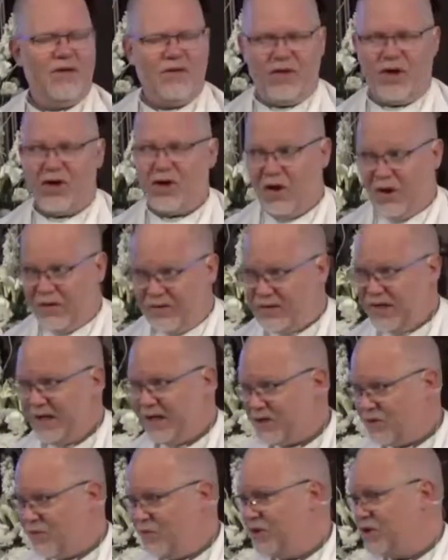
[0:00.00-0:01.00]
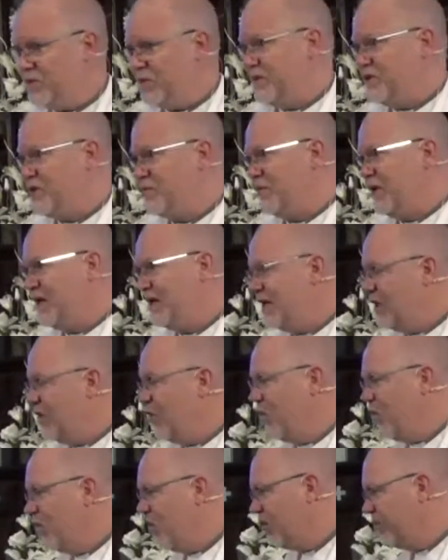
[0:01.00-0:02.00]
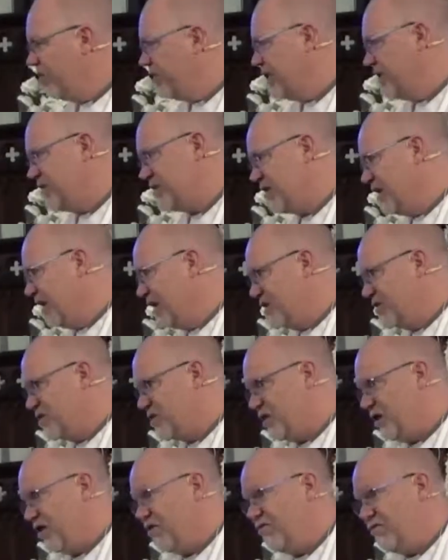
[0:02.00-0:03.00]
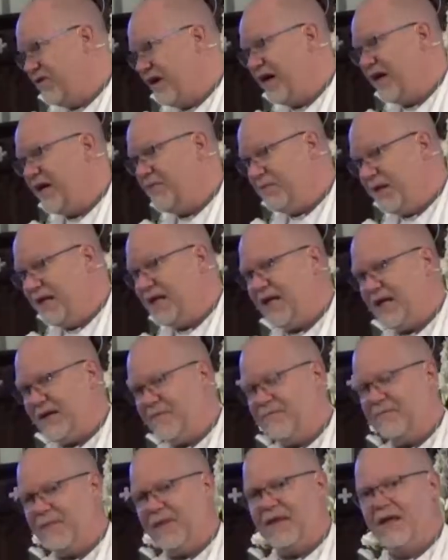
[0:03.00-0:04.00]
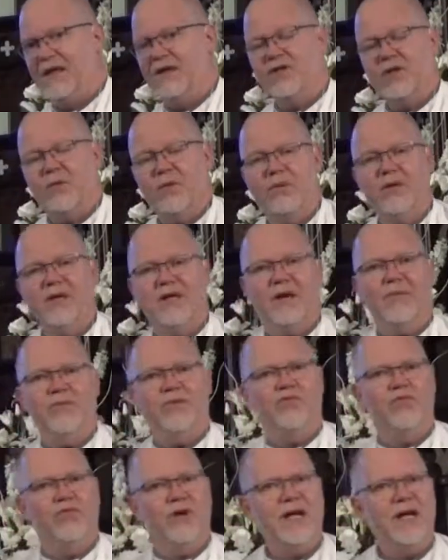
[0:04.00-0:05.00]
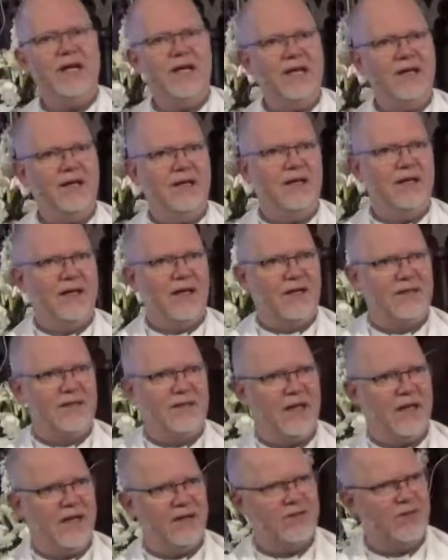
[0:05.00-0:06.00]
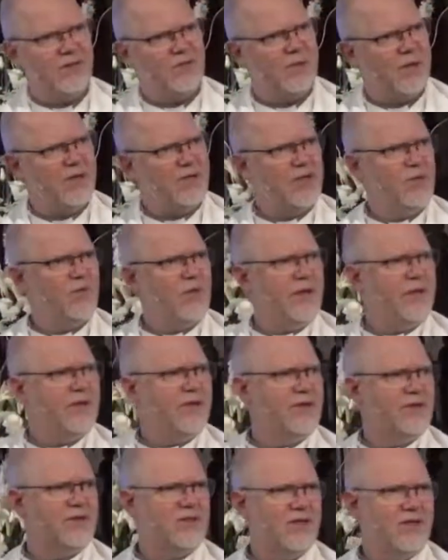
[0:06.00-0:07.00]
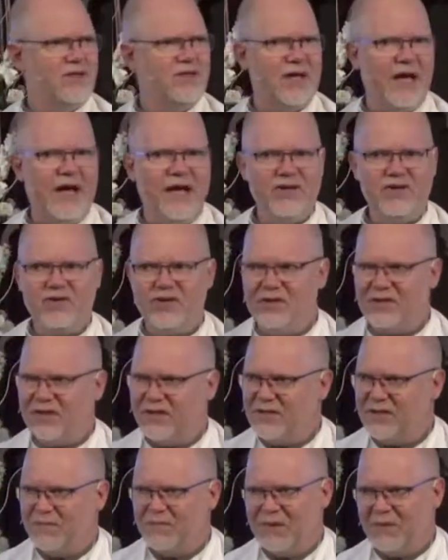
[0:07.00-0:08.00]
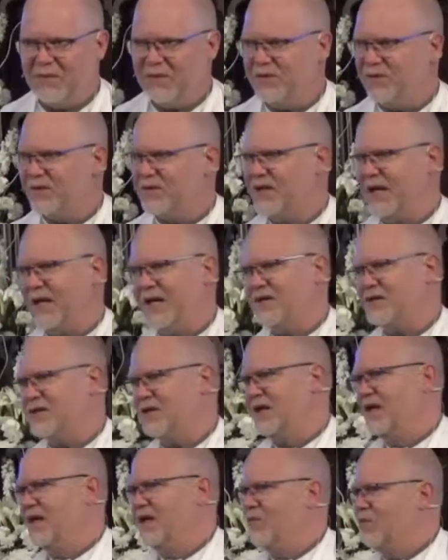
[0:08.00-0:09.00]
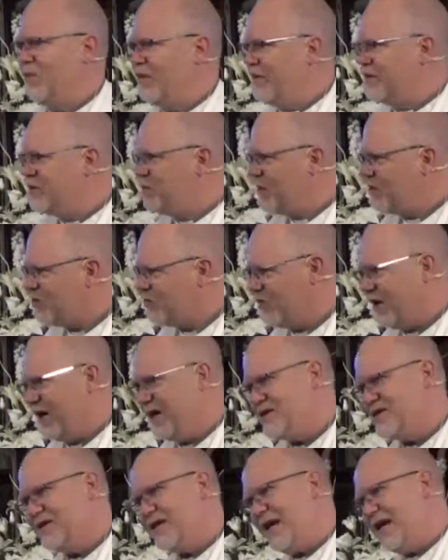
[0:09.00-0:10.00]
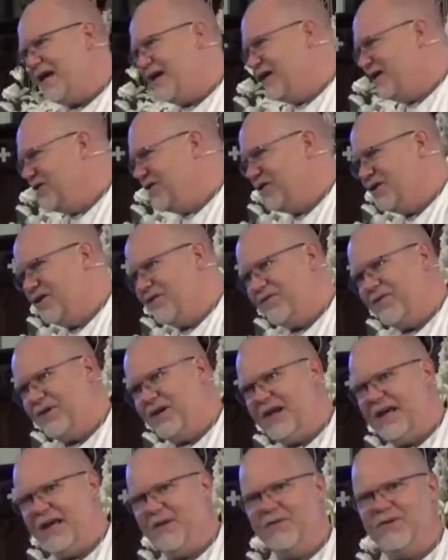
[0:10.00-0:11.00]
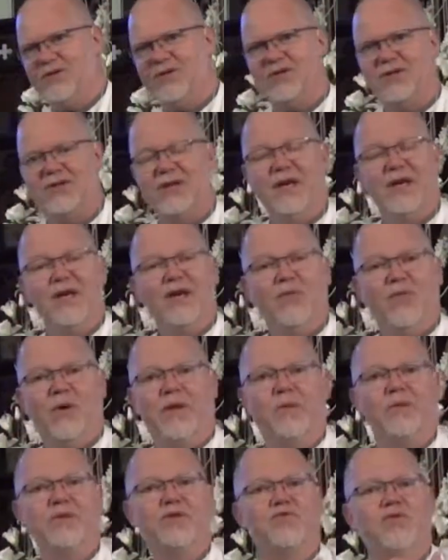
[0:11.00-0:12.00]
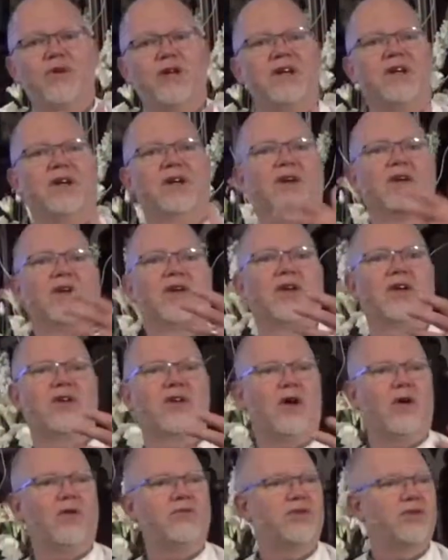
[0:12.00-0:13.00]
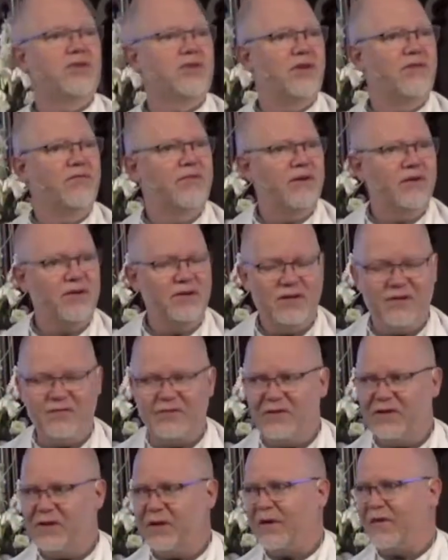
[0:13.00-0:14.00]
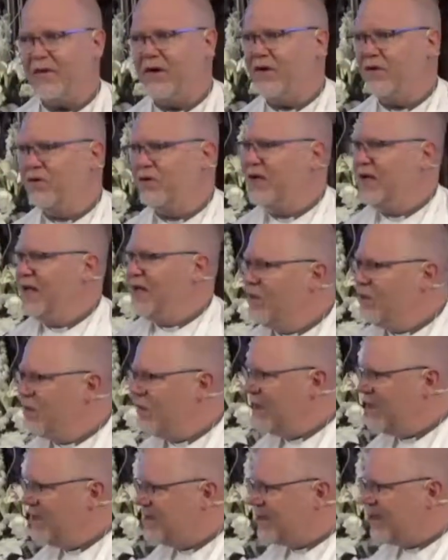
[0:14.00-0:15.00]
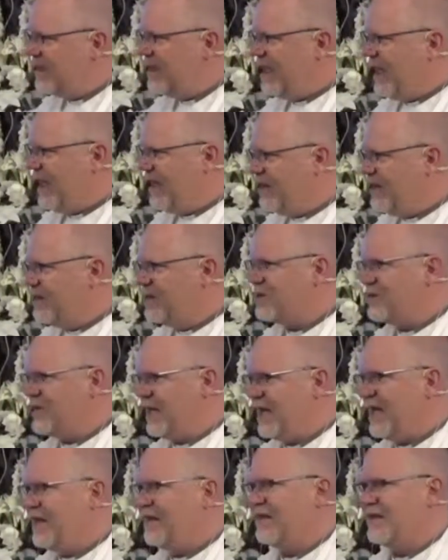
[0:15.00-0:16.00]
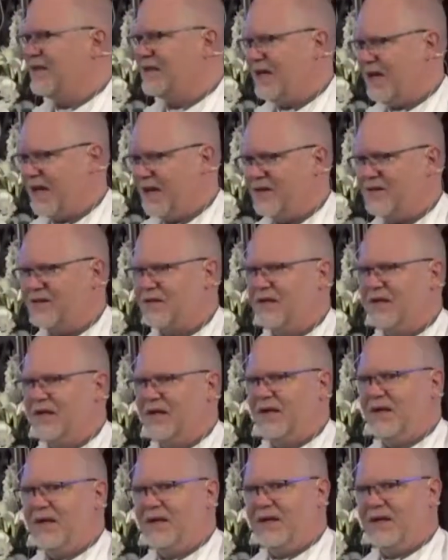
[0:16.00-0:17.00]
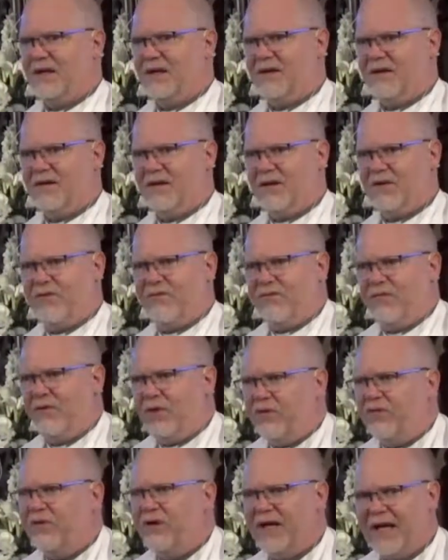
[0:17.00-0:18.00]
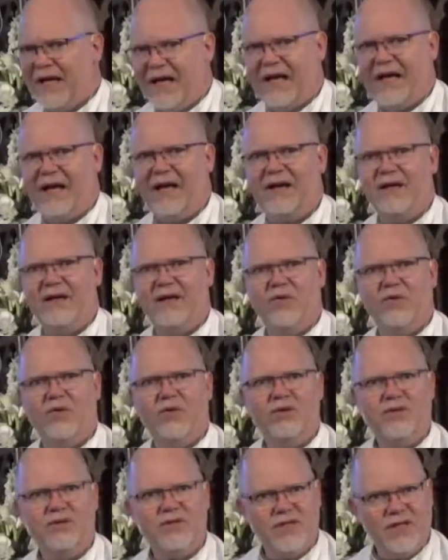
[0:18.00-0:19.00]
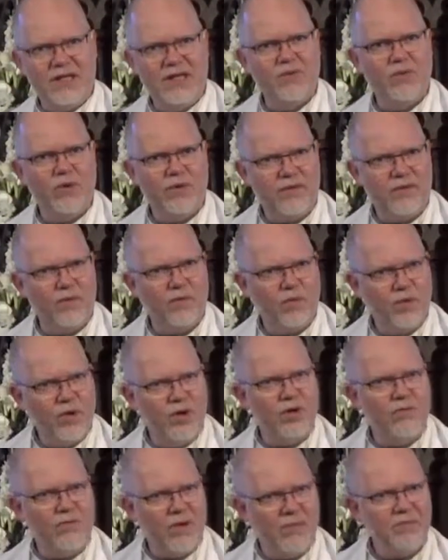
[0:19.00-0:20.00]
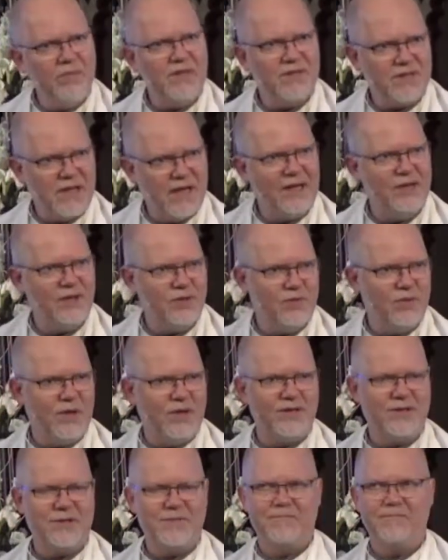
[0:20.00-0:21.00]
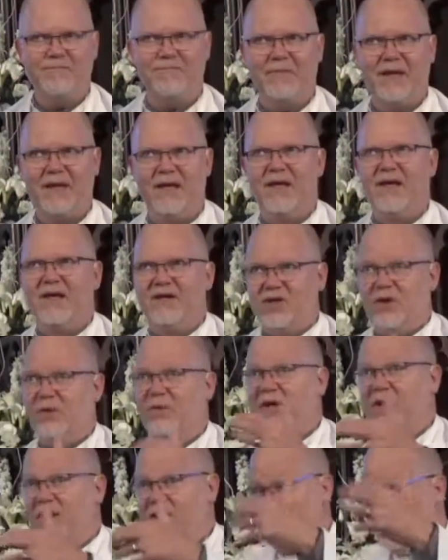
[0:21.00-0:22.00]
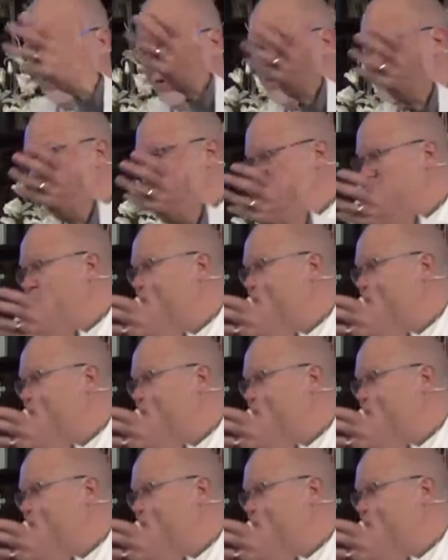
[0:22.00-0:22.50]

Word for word: the context in which we are speaking, all of these things convey meaning. So when we come to reading a text, especially one that's as ancient as the biblical text, one that's been translated into different languages, one that was written in a culture so very different to our own, we need to understand the text in a, in a fuller regard in order to see what the word might be saying to us. So we're going to use this